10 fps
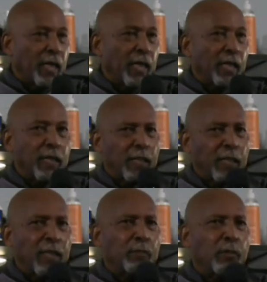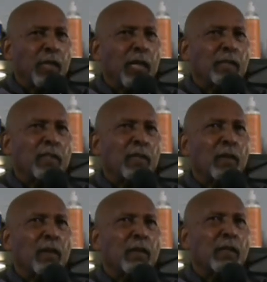And there's a good book out
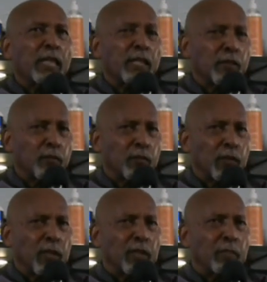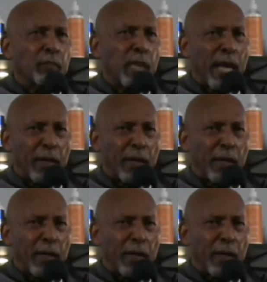called The History of Black